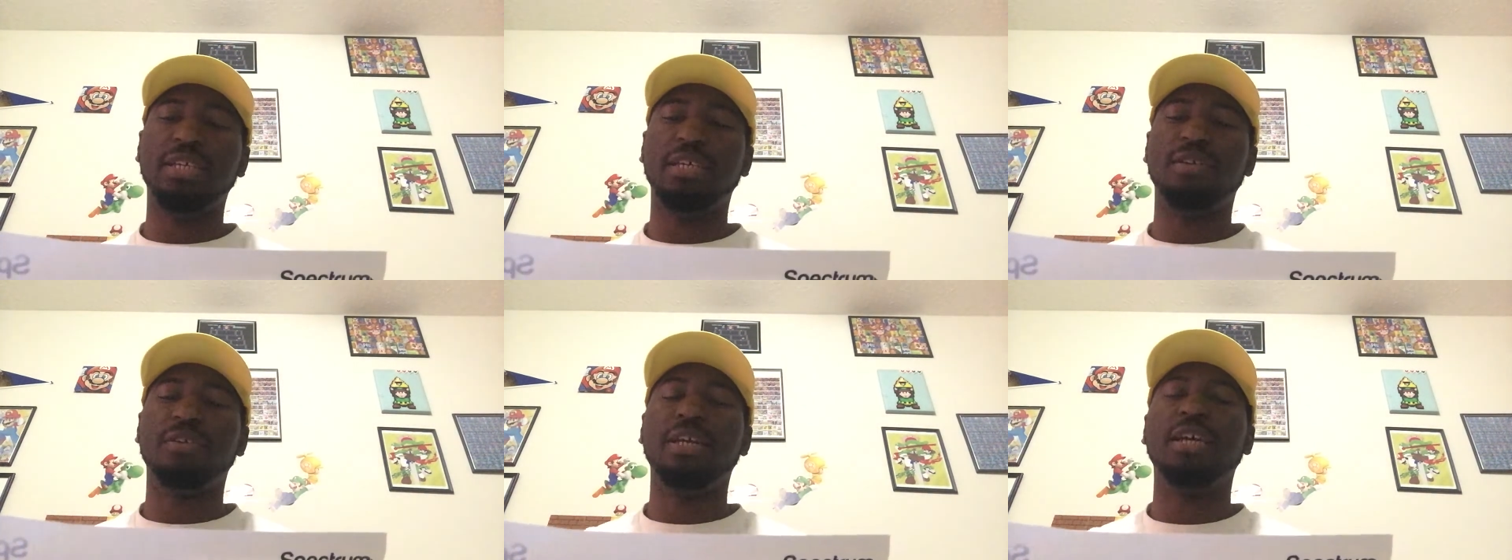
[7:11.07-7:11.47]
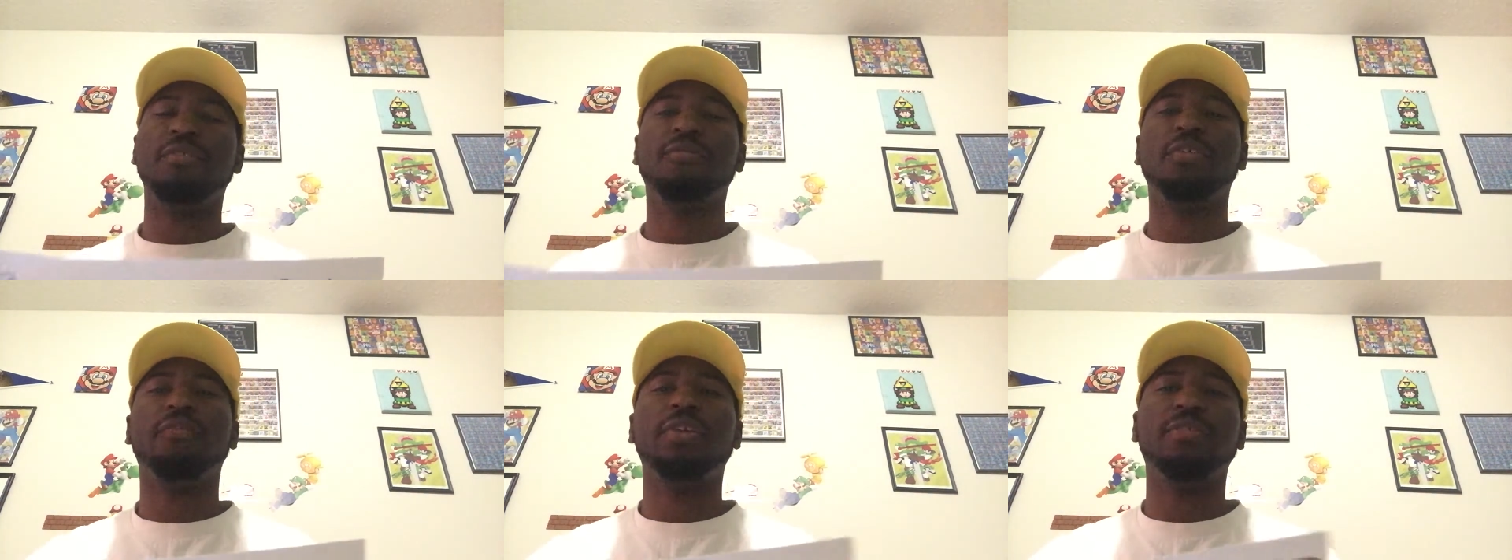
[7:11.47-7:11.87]
and
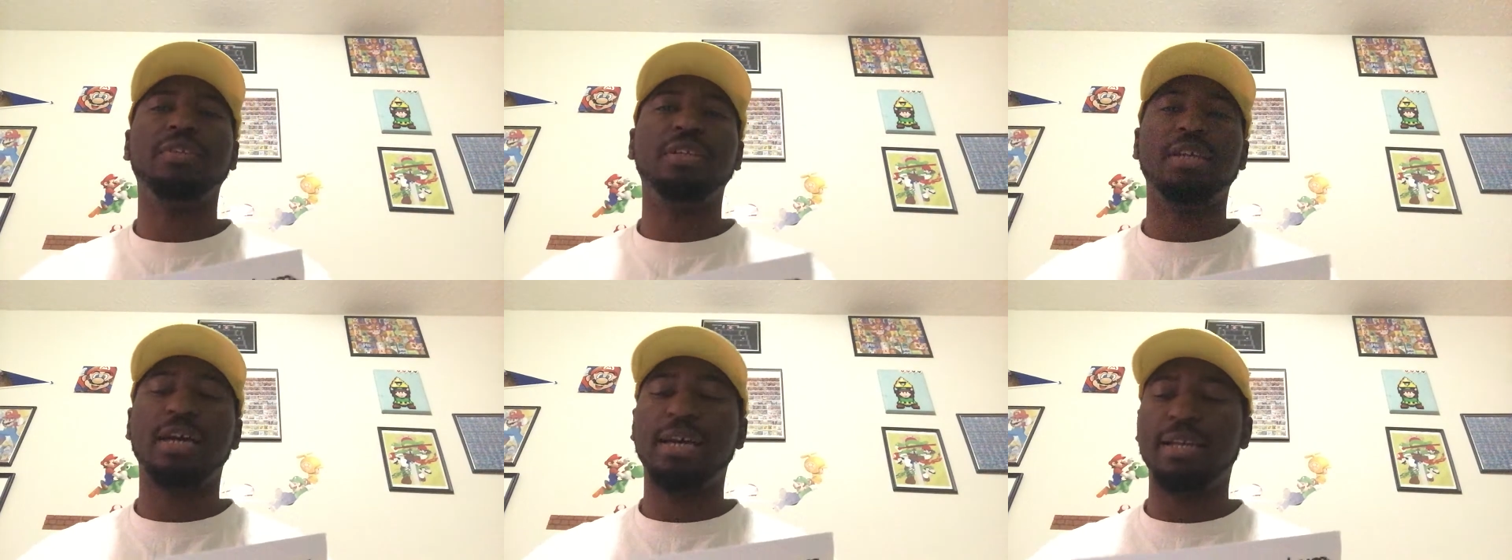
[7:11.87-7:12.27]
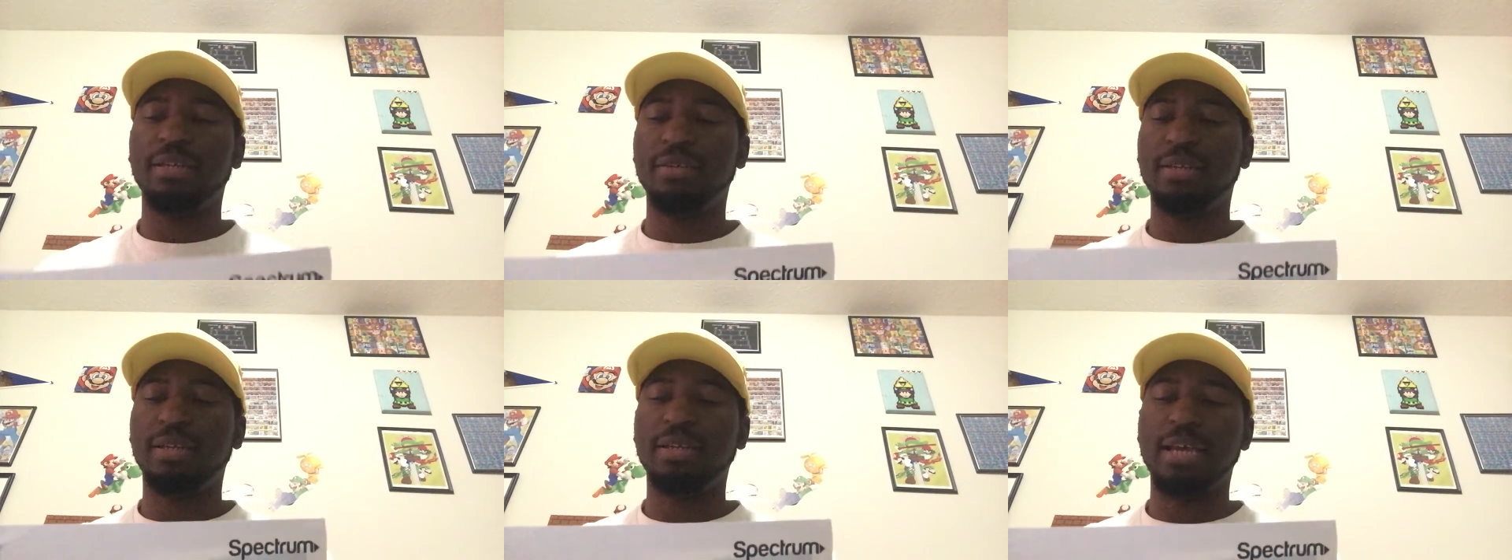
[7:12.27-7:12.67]
Internet for
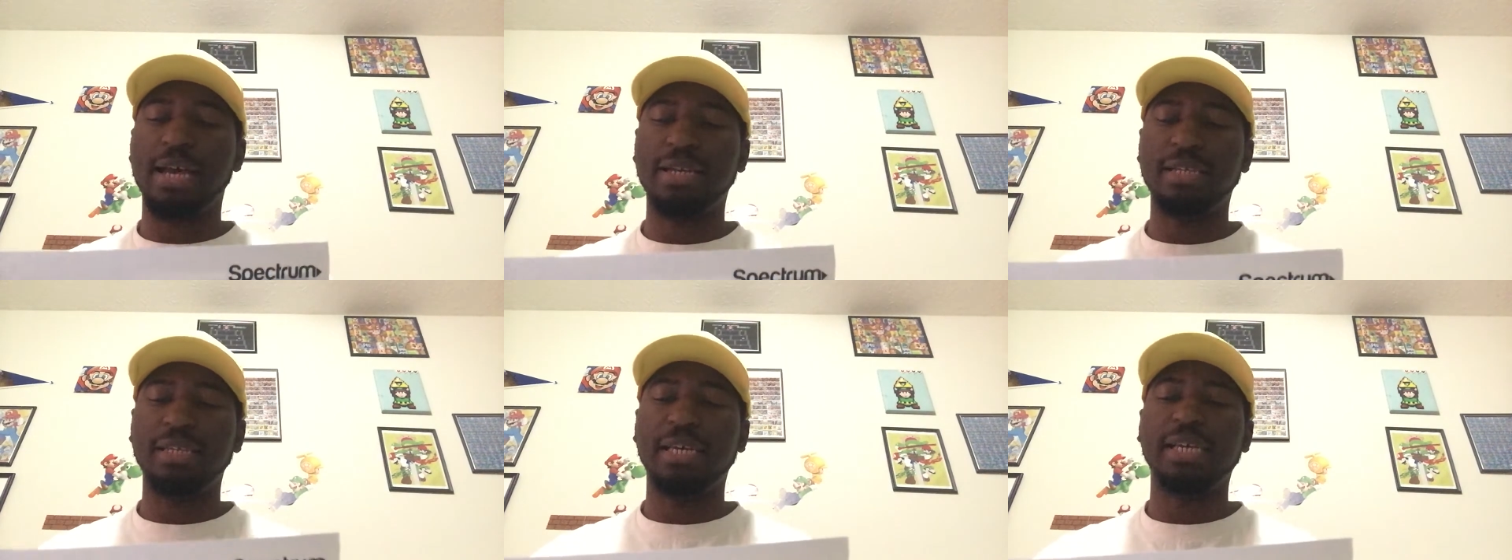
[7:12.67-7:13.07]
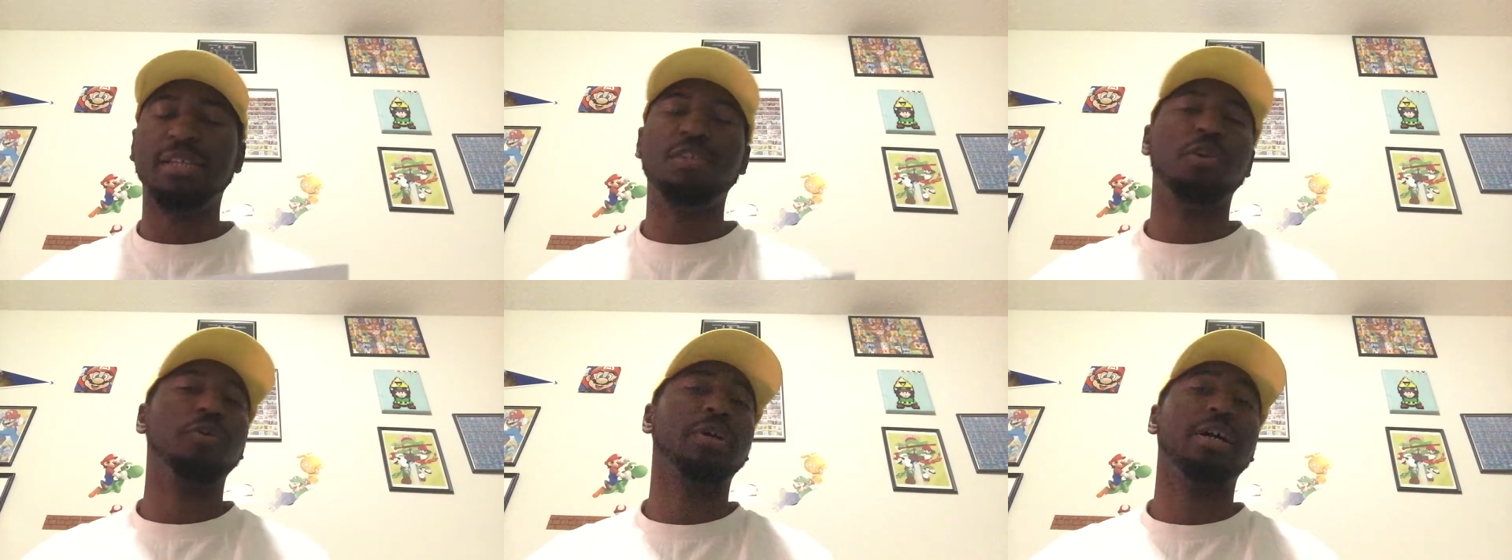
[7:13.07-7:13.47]

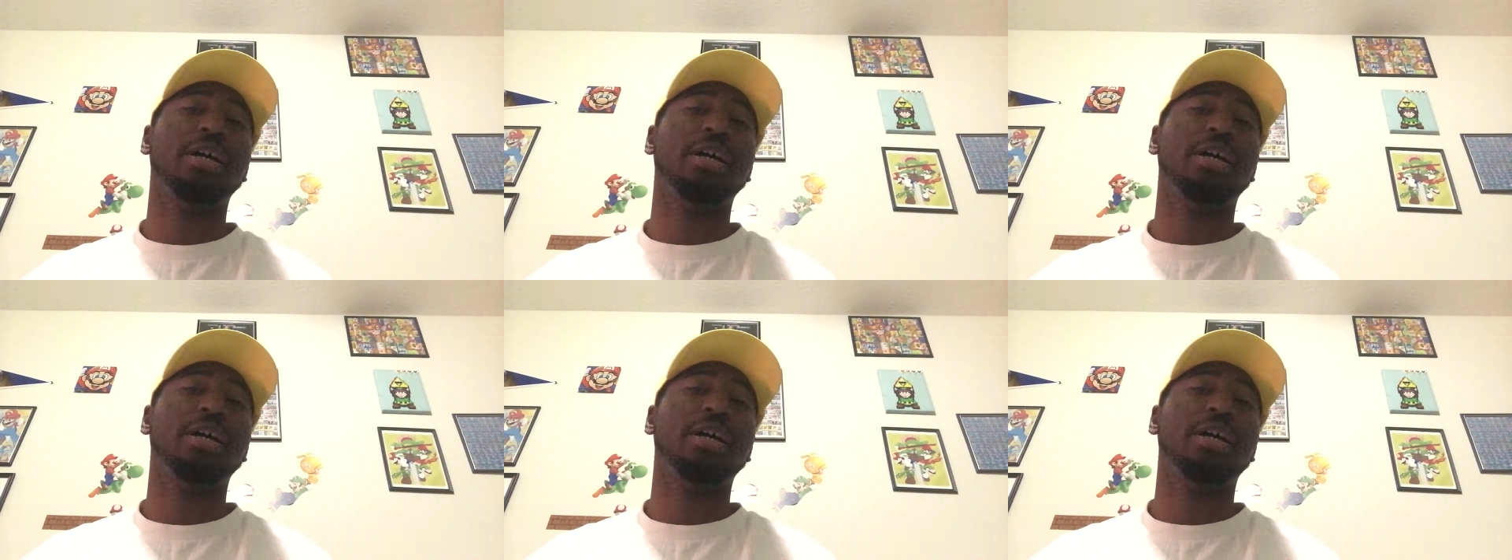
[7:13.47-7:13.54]
$59.98, no